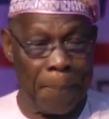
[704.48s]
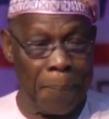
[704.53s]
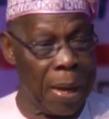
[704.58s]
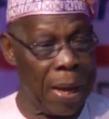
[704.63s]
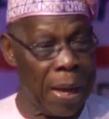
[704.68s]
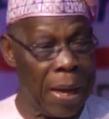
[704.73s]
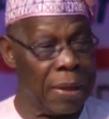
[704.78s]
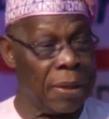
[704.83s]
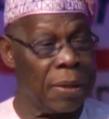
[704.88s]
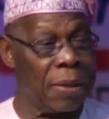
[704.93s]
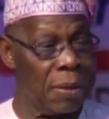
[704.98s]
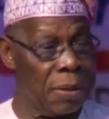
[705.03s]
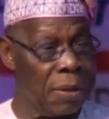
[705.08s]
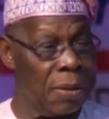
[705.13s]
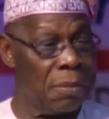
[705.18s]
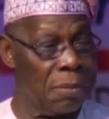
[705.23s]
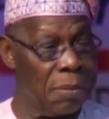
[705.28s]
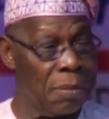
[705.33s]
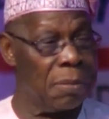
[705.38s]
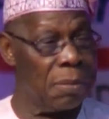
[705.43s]
And
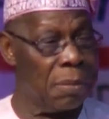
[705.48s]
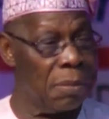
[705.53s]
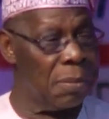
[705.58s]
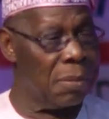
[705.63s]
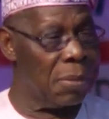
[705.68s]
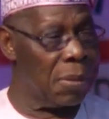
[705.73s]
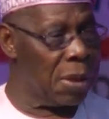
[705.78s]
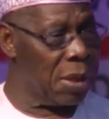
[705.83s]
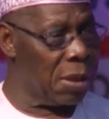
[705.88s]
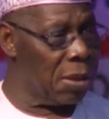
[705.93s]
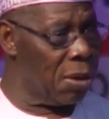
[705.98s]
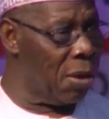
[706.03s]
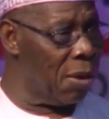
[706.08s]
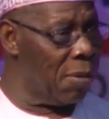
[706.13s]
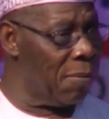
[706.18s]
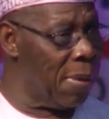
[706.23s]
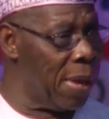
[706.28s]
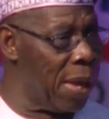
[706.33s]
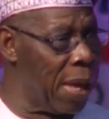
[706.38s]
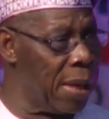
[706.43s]
the
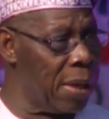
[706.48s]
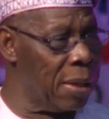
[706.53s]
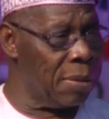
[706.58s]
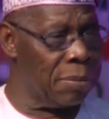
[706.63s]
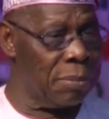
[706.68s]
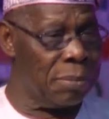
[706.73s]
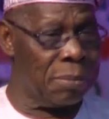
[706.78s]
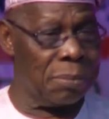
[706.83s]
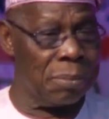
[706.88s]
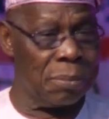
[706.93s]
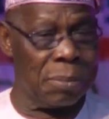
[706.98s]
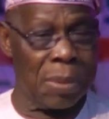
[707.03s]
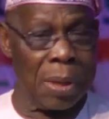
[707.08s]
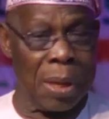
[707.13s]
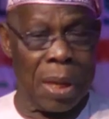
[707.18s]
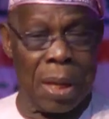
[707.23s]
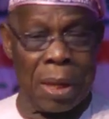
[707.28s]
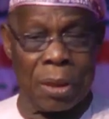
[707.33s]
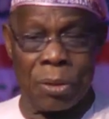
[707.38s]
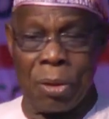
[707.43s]
young men
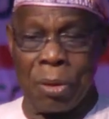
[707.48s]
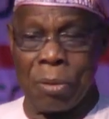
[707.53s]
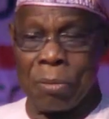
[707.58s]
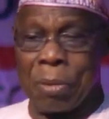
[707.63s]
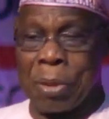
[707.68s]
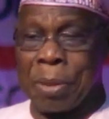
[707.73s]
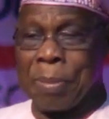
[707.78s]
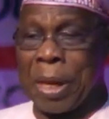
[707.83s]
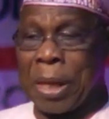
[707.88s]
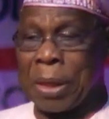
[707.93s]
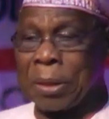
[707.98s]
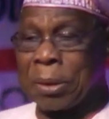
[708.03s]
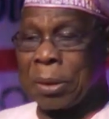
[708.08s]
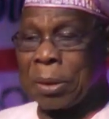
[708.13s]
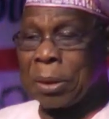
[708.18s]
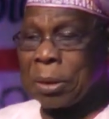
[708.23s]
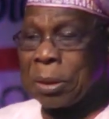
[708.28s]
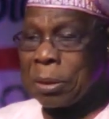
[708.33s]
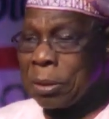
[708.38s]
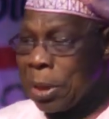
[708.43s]
and young women
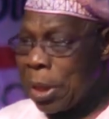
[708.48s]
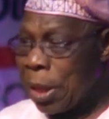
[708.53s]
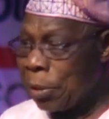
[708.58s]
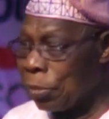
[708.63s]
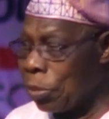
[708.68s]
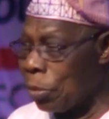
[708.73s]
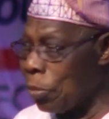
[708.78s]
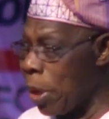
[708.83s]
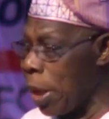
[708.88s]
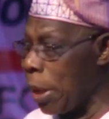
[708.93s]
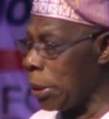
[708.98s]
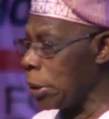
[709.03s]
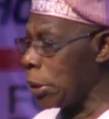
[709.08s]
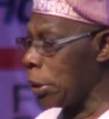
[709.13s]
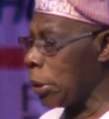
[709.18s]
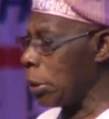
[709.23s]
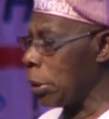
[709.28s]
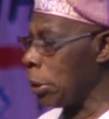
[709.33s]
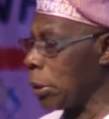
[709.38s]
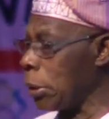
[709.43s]
that we went
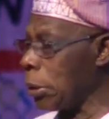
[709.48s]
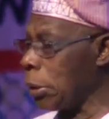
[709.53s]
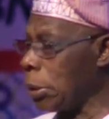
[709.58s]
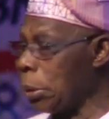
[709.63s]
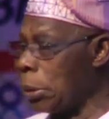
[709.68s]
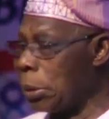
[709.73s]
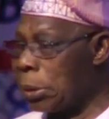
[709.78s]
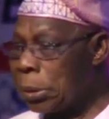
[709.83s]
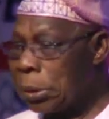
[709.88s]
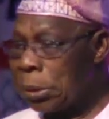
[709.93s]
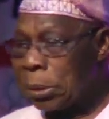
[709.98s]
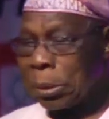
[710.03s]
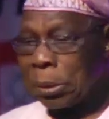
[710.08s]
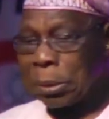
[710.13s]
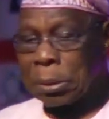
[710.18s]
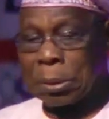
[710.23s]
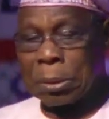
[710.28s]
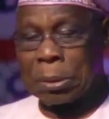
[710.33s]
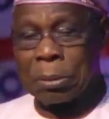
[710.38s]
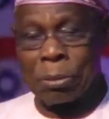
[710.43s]

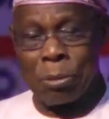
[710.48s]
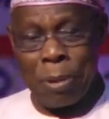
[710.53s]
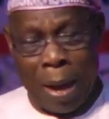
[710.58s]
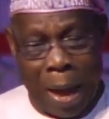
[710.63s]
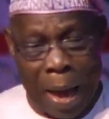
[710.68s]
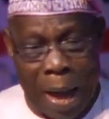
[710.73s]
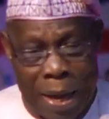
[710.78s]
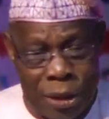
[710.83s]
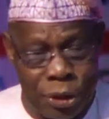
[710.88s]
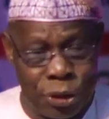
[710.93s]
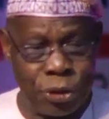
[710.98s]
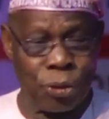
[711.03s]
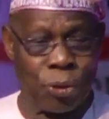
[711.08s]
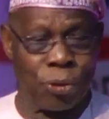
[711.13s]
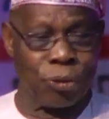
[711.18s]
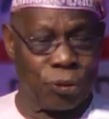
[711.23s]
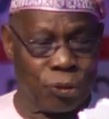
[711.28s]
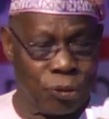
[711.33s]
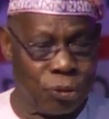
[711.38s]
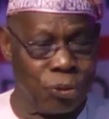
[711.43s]
were
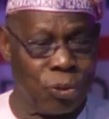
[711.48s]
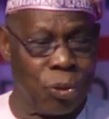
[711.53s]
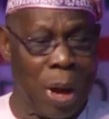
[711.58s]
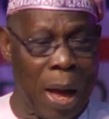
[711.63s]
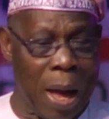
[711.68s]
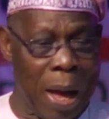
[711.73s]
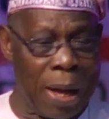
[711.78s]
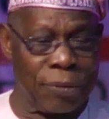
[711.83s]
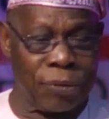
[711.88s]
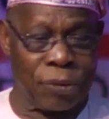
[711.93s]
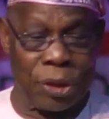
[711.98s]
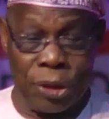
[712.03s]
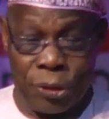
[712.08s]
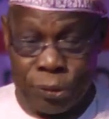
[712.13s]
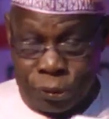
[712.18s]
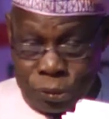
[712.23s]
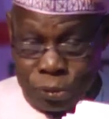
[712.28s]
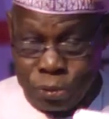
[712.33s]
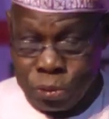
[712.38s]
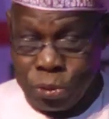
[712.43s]
anxious to ask. He
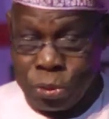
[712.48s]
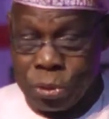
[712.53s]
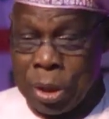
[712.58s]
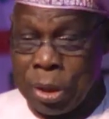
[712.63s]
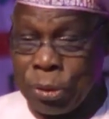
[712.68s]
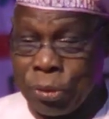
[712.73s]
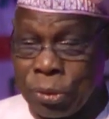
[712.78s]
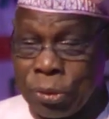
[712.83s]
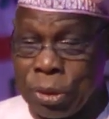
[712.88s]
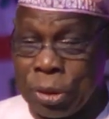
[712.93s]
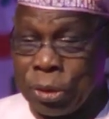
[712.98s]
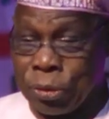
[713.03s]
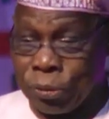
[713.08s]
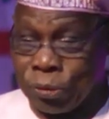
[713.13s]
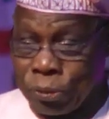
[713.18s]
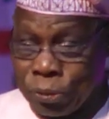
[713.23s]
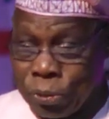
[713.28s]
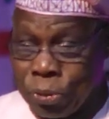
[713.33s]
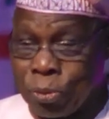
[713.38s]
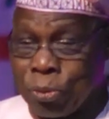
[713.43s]
stood, he, he
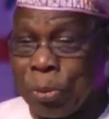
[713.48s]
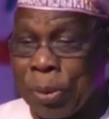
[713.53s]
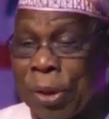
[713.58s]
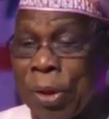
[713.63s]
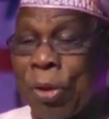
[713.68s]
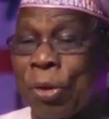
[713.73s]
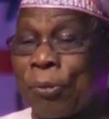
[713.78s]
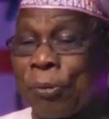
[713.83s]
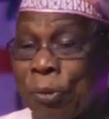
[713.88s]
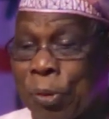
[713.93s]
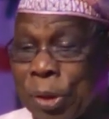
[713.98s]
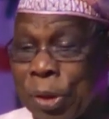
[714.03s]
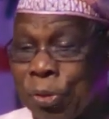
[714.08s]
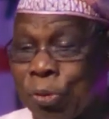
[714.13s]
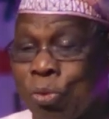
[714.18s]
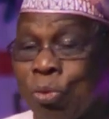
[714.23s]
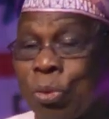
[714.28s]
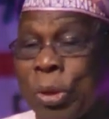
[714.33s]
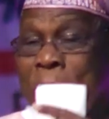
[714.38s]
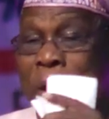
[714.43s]
stood with us for the
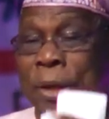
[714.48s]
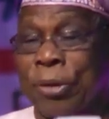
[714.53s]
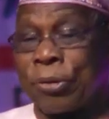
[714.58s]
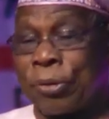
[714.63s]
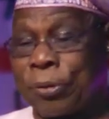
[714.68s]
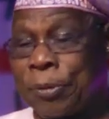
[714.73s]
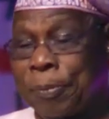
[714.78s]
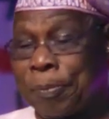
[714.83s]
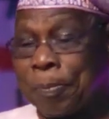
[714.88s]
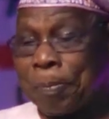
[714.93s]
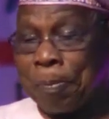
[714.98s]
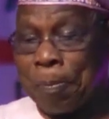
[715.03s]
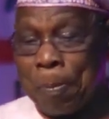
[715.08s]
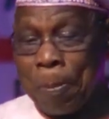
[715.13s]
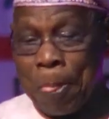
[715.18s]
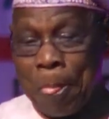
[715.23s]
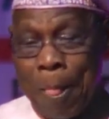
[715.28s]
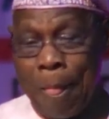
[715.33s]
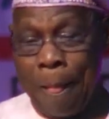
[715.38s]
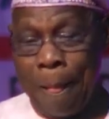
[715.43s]
two days.
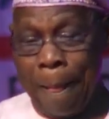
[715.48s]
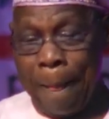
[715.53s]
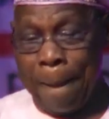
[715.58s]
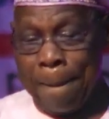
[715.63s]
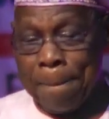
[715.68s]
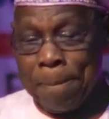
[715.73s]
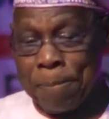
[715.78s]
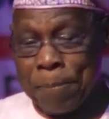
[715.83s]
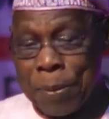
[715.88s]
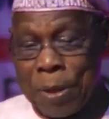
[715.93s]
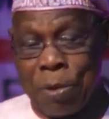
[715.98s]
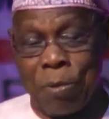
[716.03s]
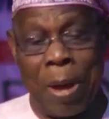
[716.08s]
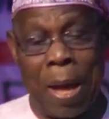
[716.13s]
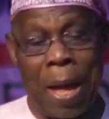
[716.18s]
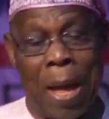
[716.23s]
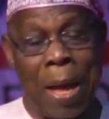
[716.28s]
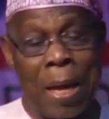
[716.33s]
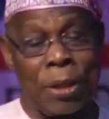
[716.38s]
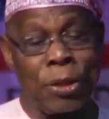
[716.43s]
They
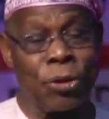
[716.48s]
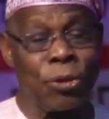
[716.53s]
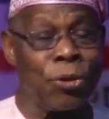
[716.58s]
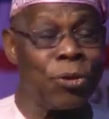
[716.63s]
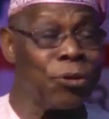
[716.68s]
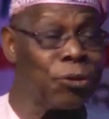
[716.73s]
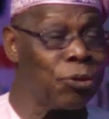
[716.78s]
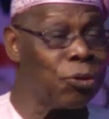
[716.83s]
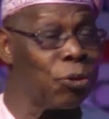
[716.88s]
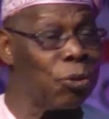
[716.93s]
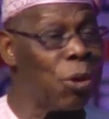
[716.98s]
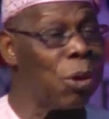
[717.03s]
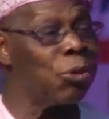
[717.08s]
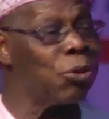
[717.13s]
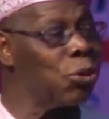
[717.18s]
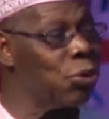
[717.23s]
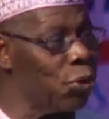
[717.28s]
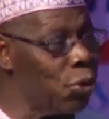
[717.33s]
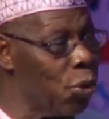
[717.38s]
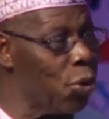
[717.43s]
were anxious to
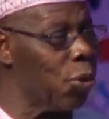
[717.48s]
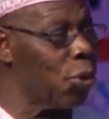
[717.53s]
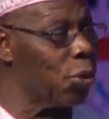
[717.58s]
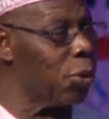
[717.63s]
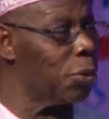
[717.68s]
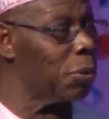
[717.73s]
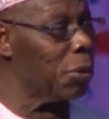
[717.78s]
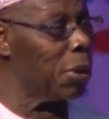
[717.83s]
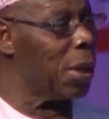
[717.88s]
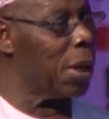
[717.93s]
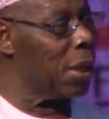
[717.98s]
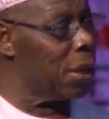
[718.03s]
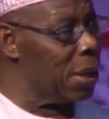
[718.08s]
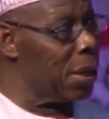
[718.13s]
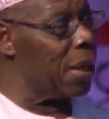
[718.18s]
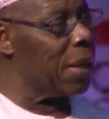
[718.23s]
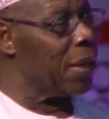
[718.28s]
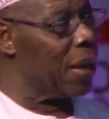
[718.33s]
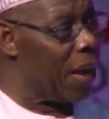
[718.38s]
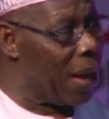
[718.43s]
know. And
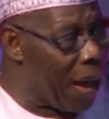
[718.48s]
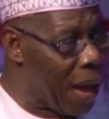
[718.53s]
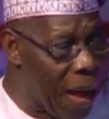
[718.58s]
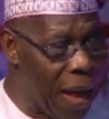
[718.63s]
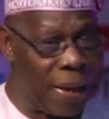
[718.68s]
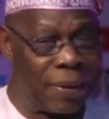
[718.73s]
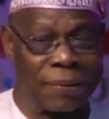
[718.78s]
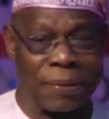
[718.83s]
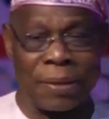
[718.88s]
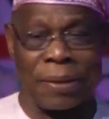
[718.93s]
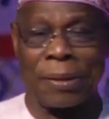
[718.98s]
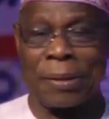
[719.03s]
they asked,